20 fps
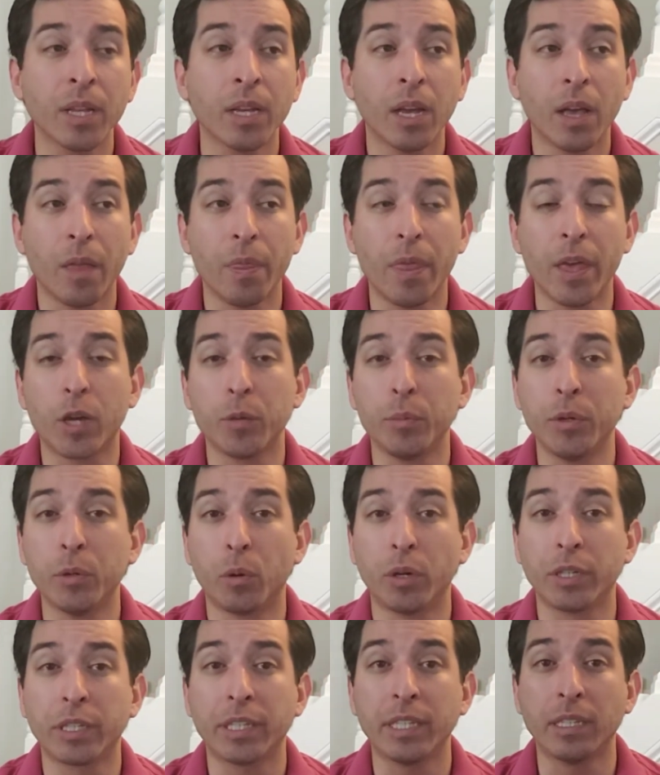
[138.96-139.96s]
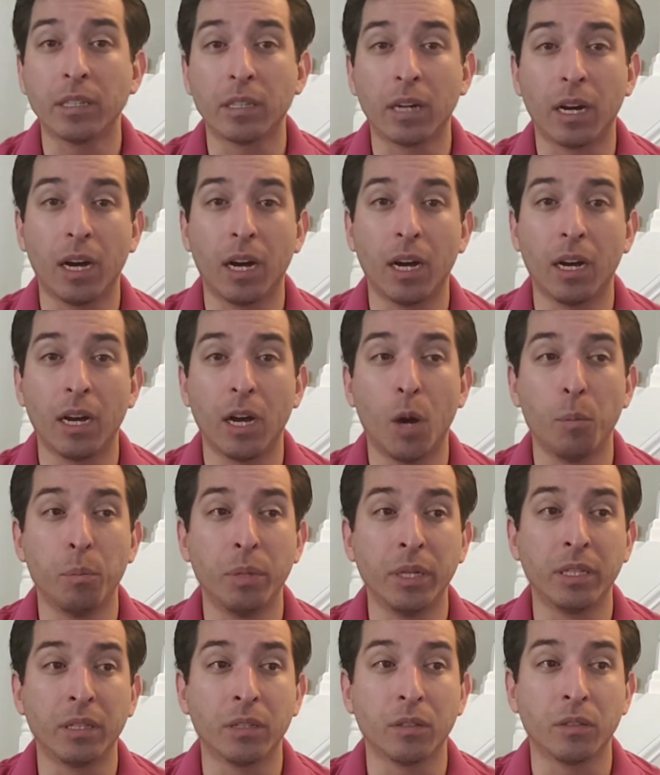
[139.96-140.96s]
They could be working,
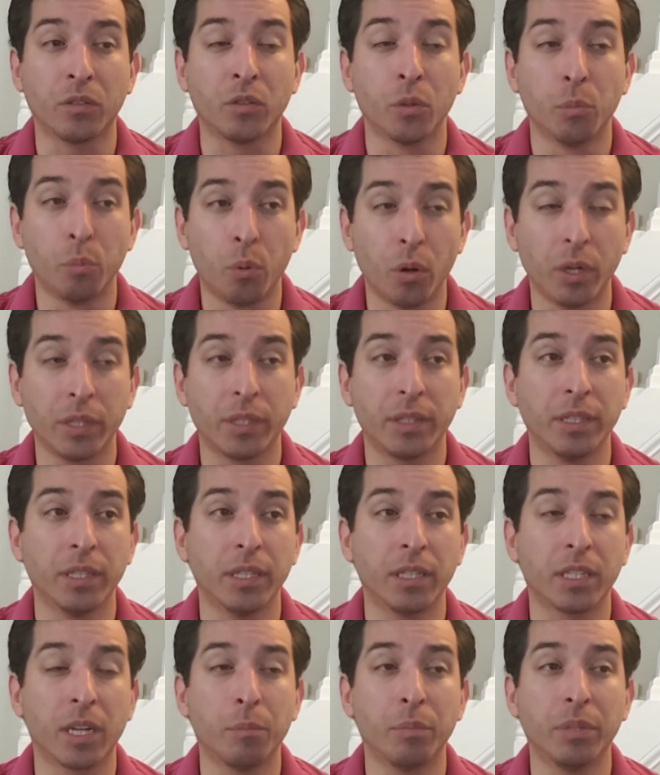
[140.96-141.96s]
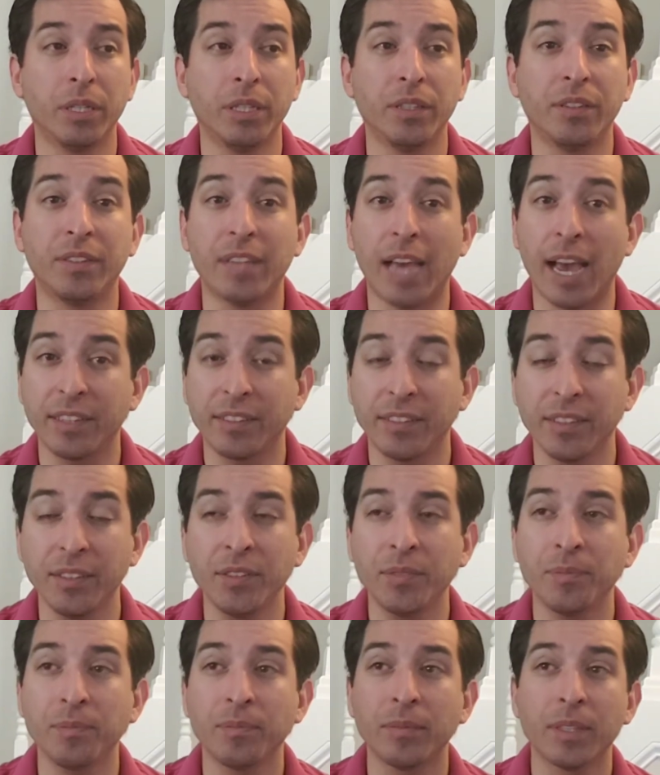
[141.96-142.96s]
helping support the company's
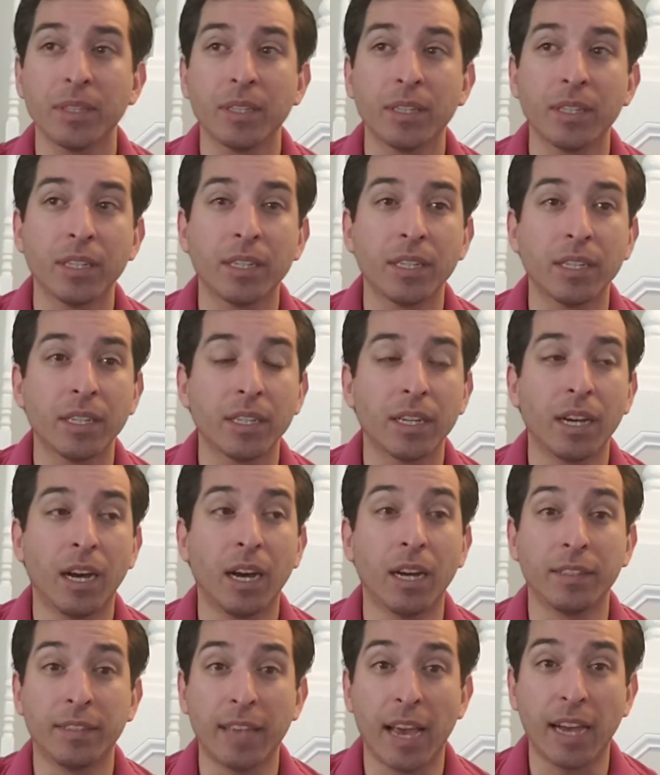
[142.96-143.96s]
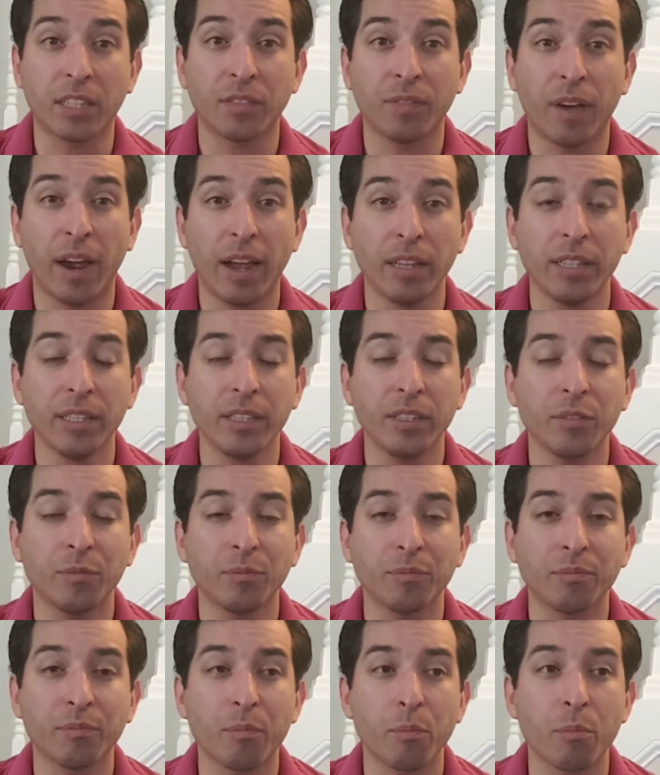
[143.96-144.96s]
taxes, tax filings.
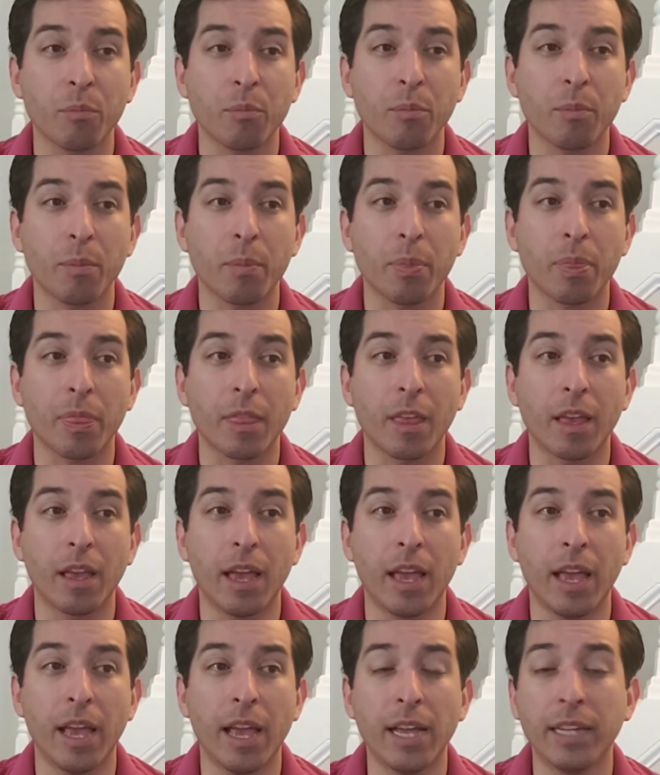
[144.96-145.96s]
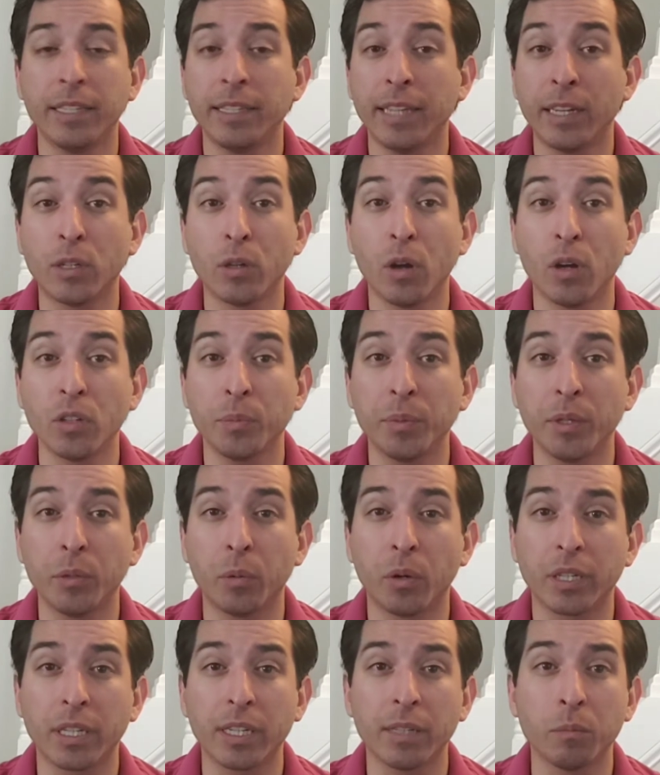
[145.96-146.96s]
And they could also be
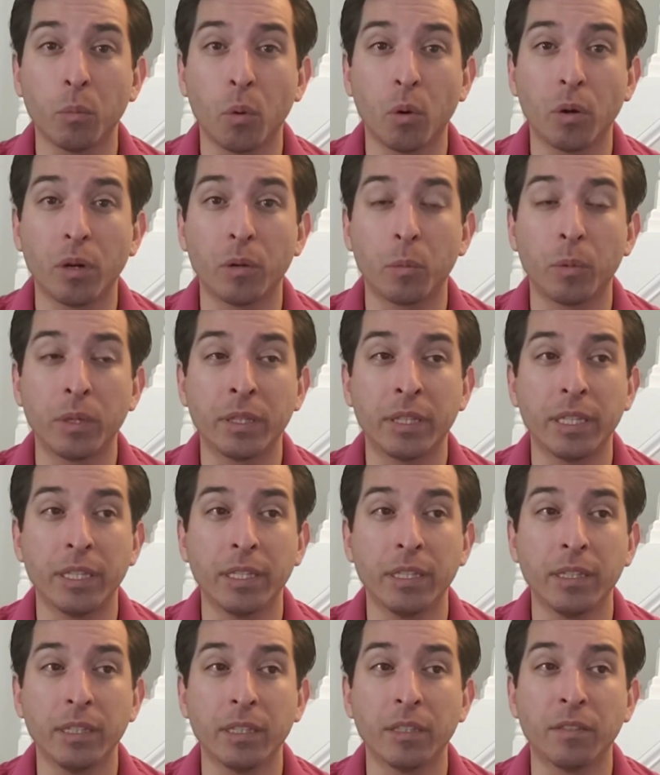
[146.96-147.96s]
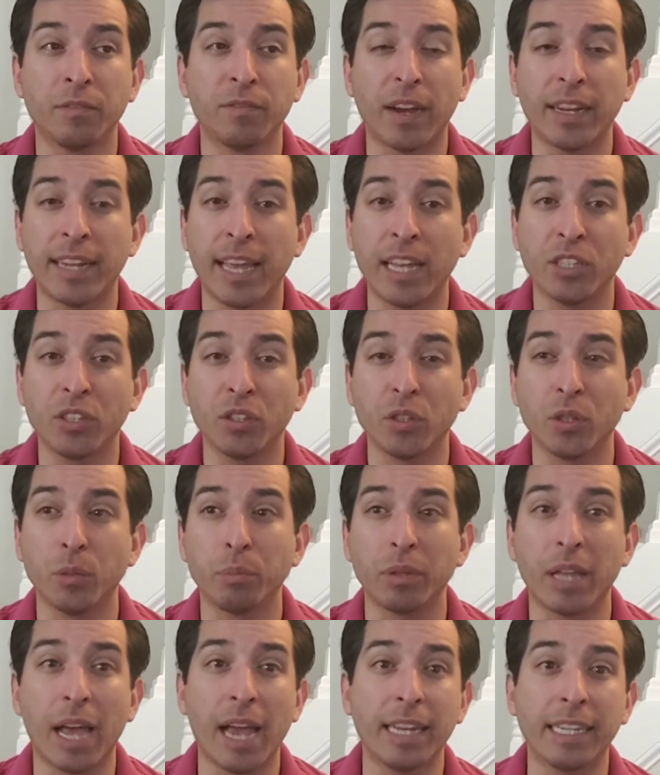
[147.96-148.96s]
working more within the financial
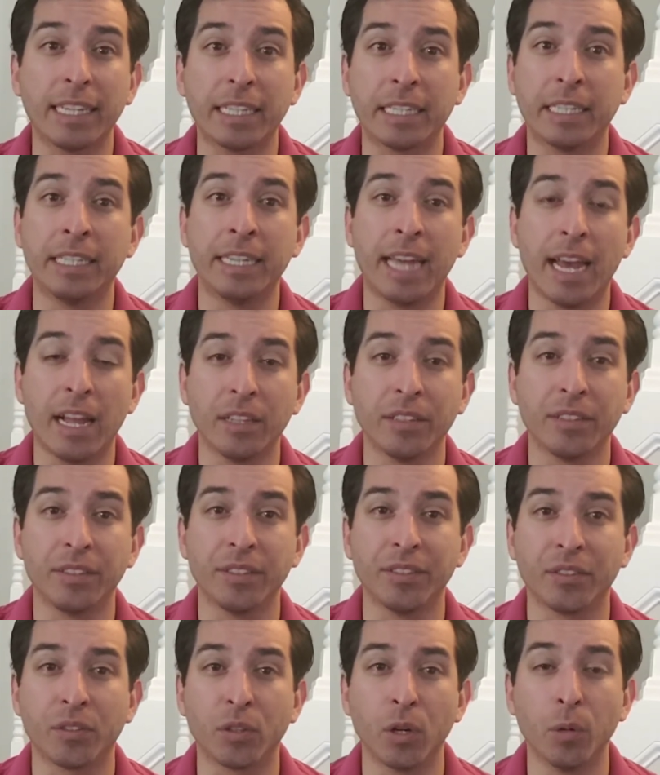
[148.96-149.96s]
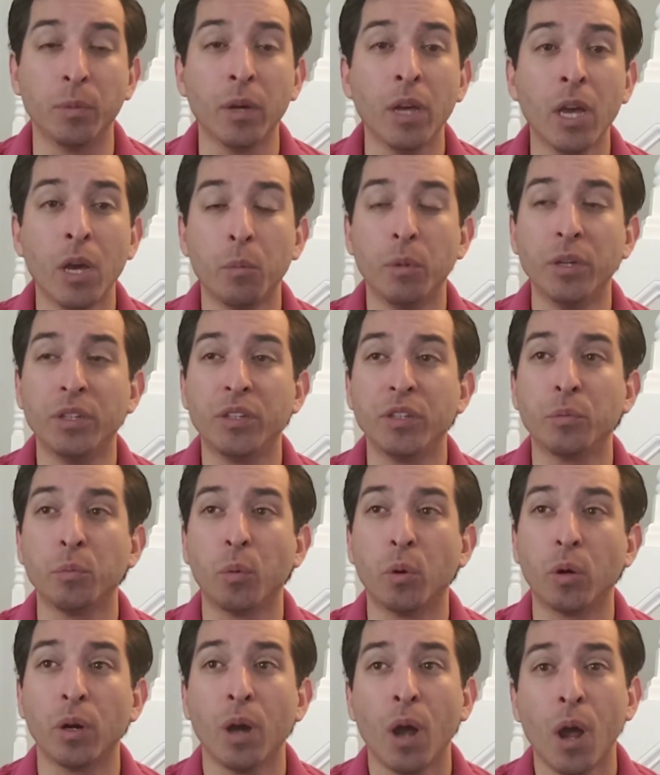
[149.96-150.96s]
planning and analysis scope, which is
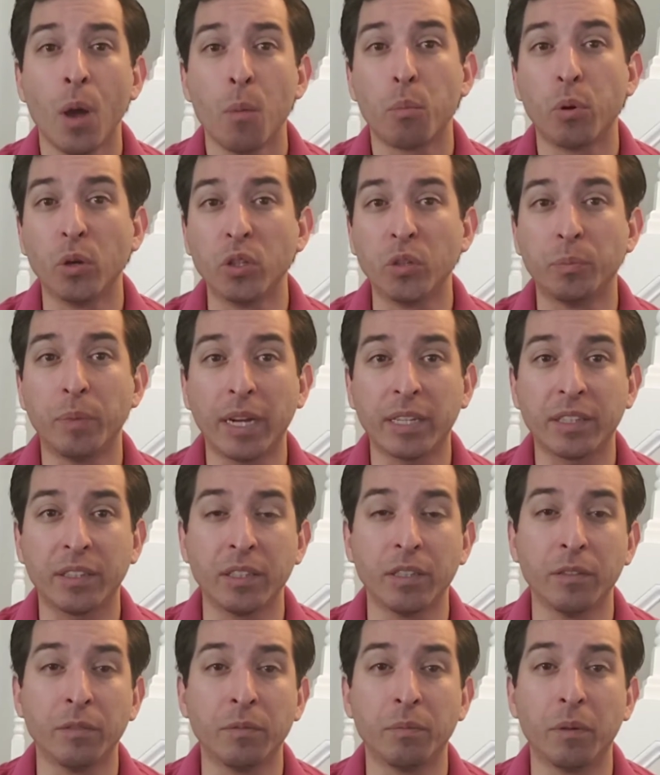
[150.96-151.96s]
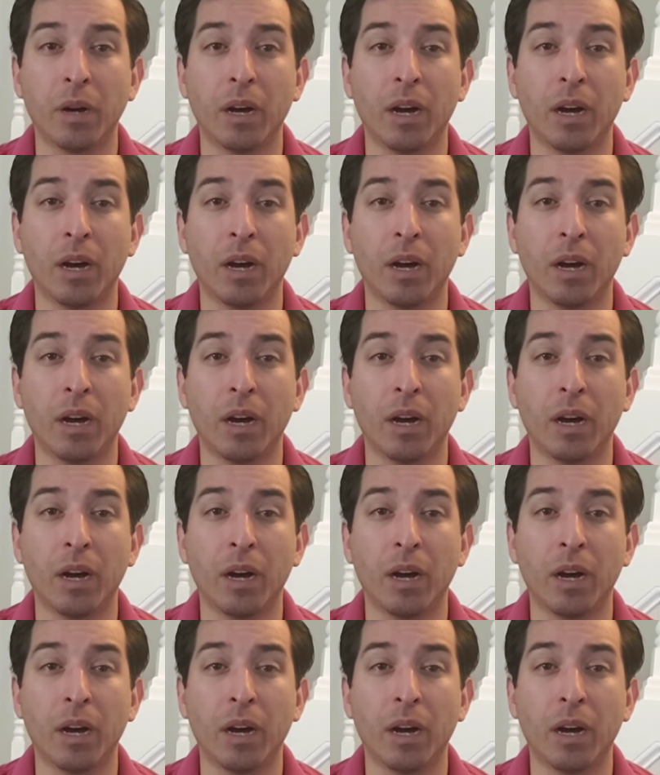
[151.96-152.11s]
more prospective